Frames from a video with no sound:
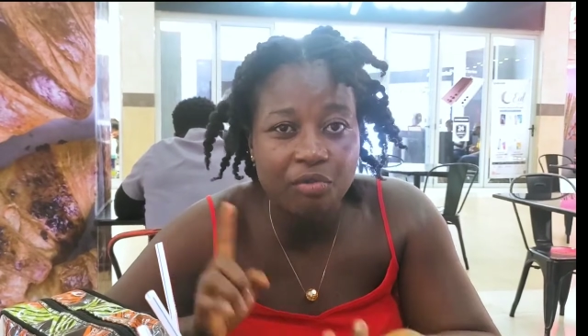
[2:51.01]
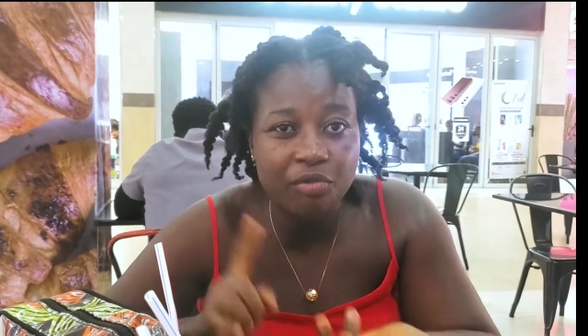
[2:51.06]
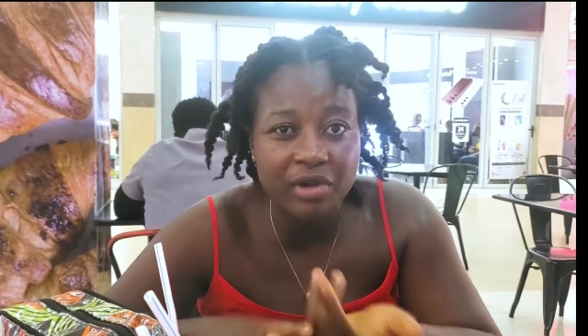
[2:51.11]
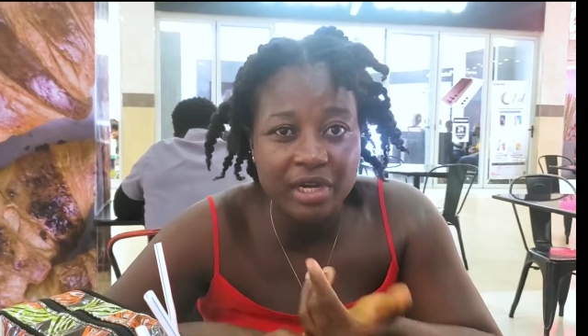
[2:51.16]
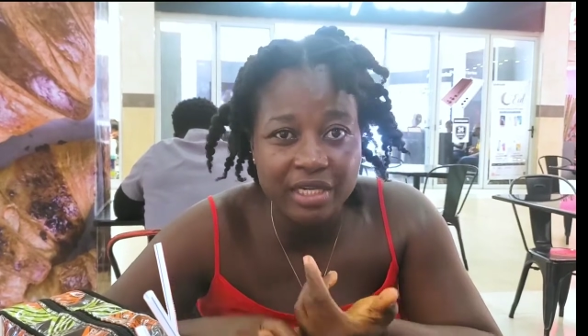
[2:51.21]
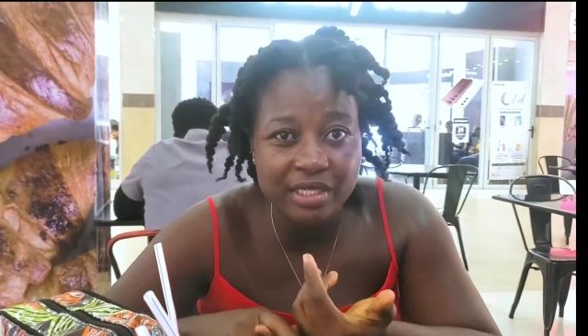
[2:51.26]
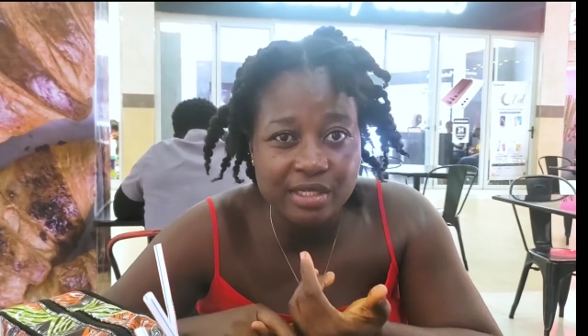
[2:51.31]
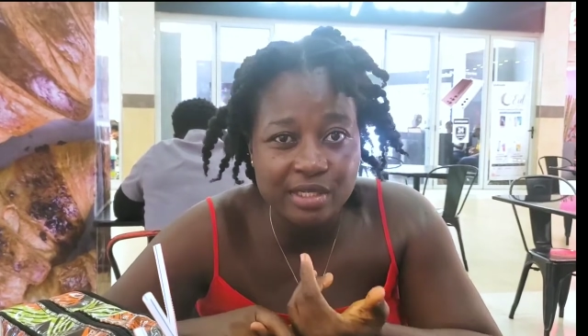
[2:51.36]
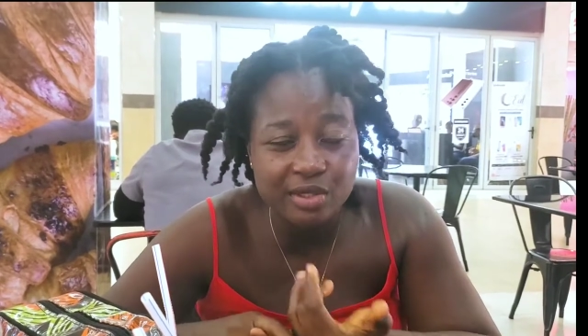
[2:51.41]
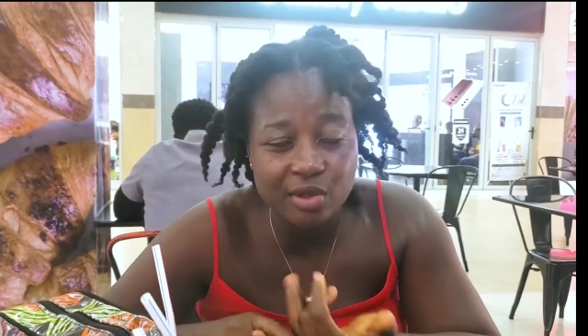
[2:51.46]

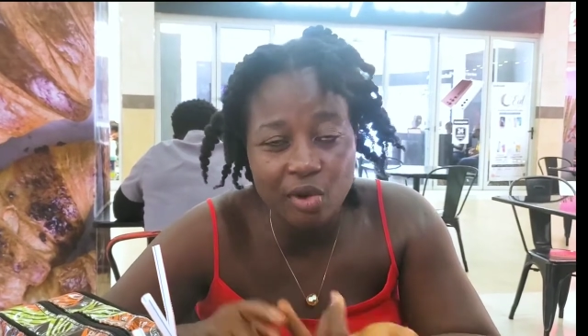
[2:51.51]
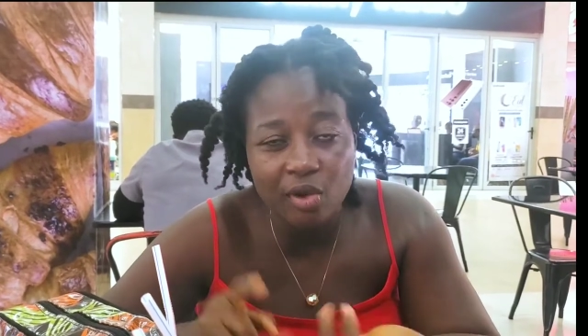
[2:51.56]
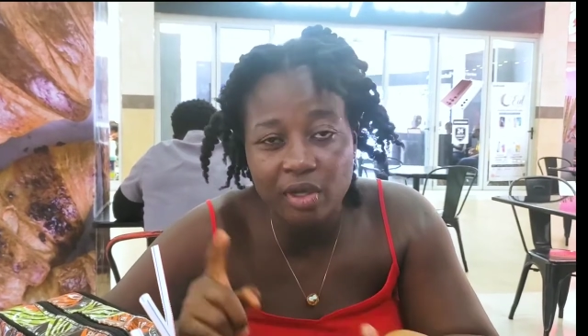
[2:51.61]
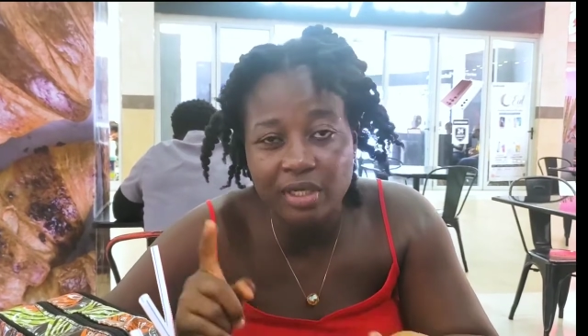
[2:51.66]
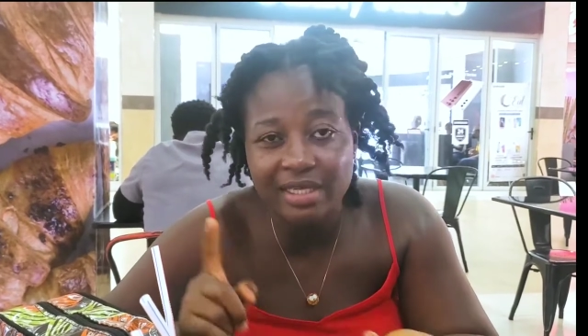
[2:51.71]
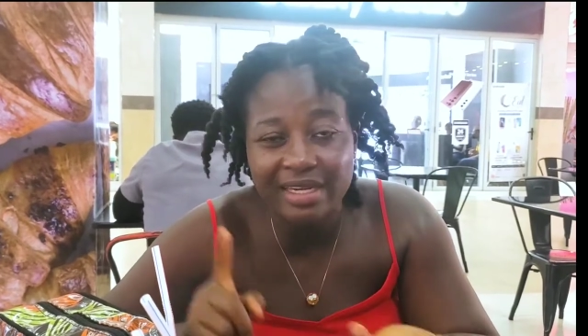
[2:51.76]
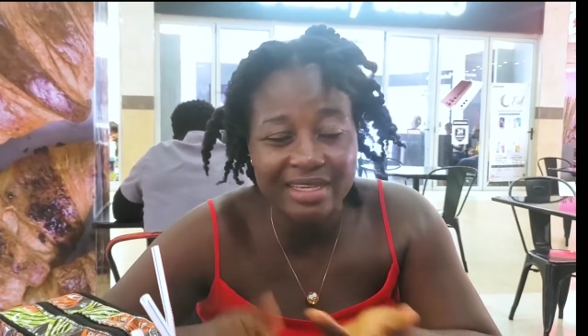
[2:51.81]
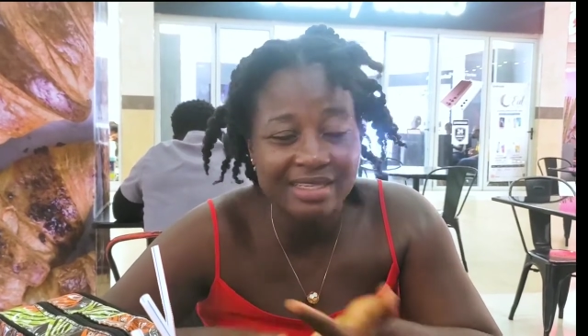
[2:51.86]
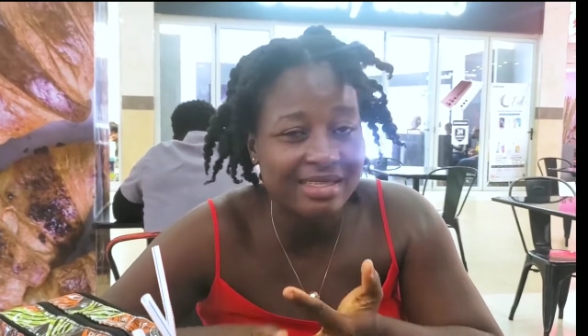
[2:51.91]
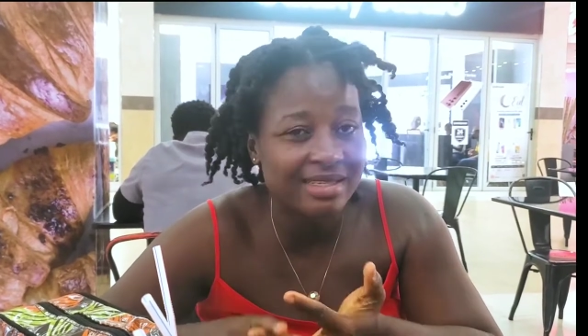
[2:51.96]
resort
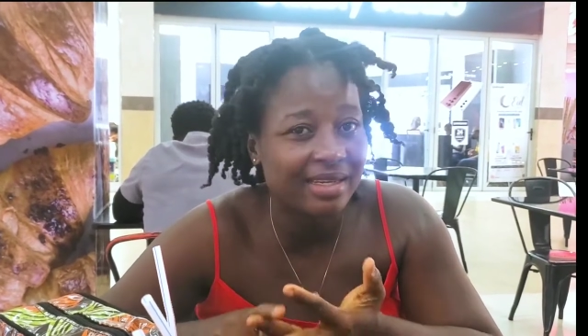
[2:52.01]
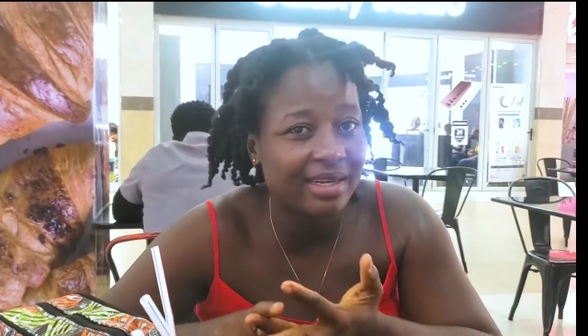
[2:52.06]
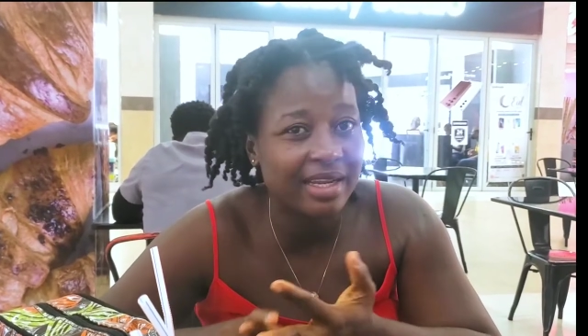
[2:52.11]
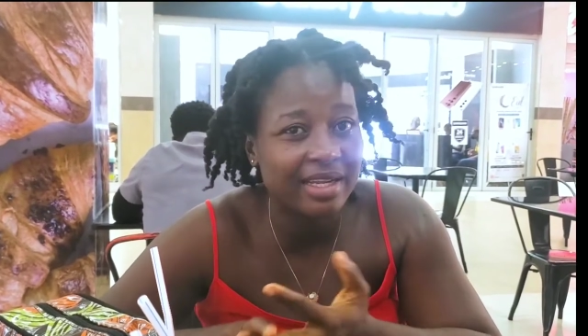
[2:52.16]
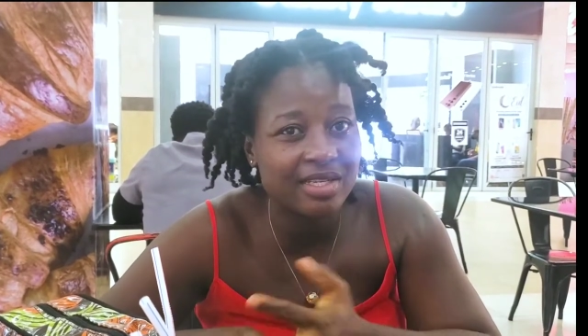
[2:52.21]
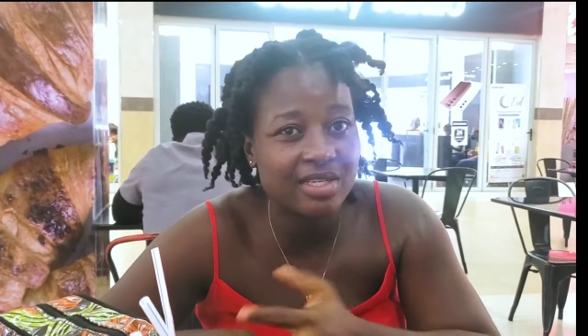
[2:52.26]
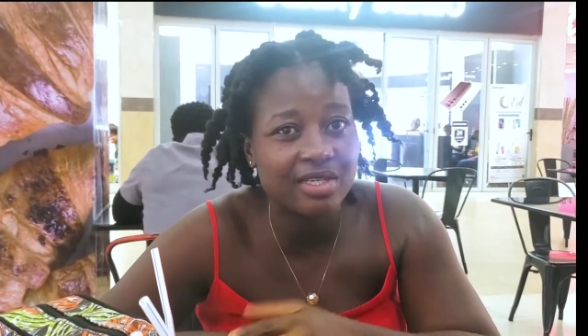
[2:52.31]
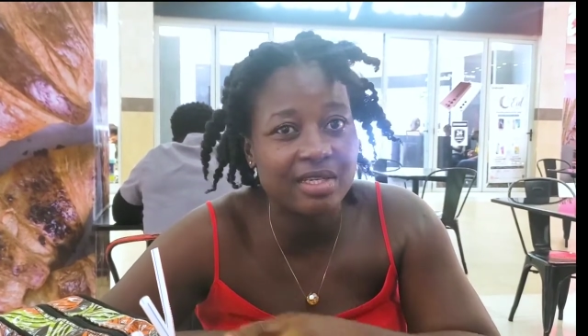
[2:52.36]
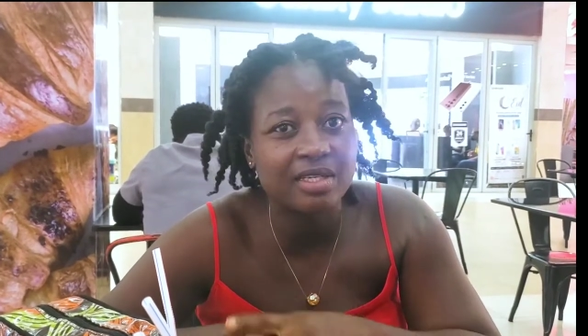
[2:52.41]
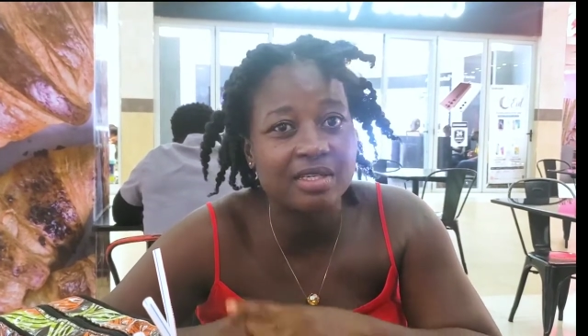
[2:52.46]

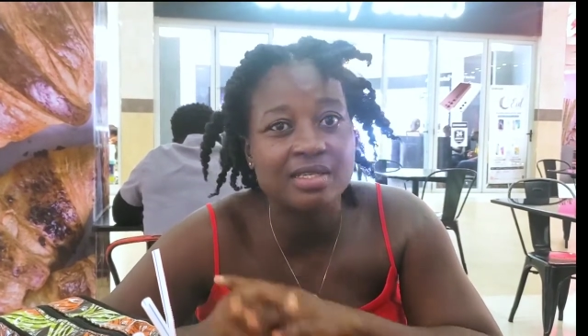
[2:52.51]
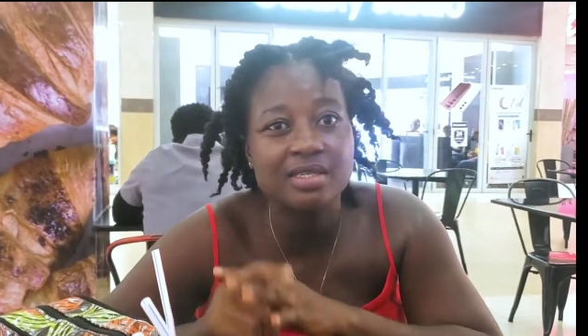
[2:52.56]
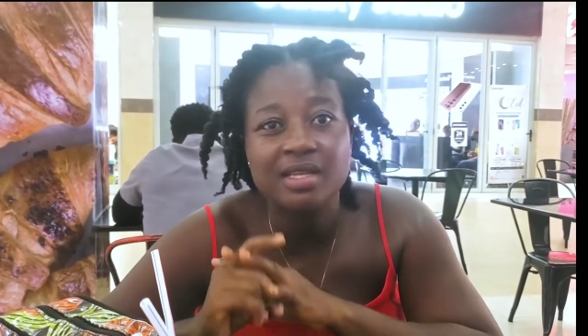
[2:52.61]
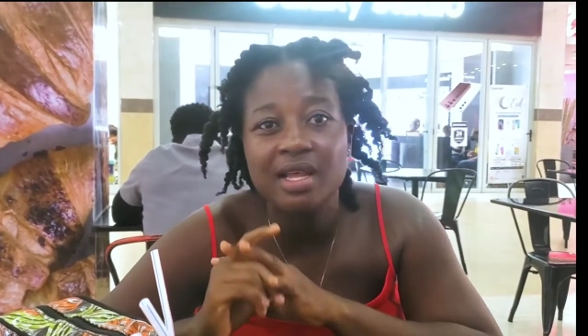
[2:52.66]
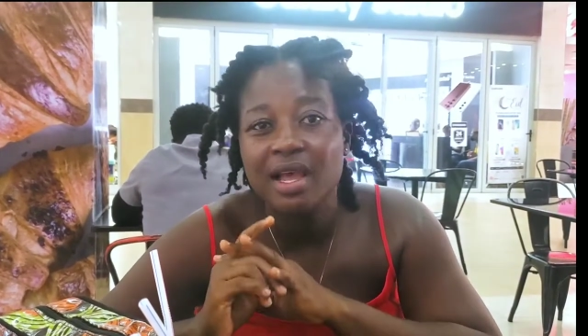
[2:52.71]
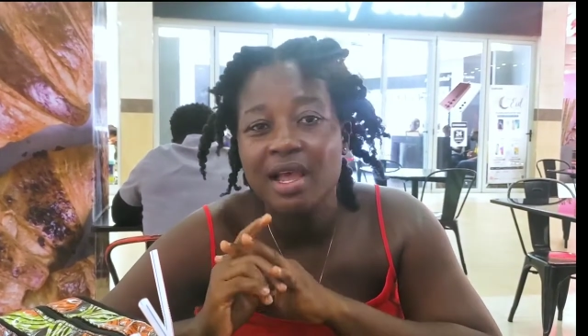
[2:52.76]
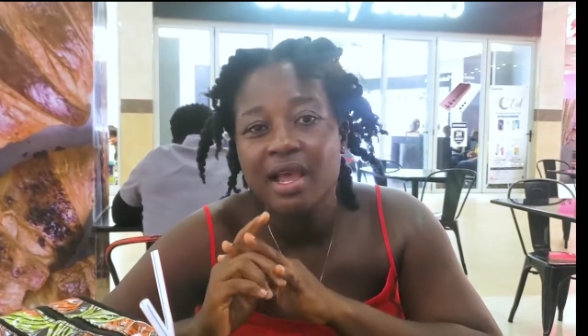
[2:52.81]
destinations,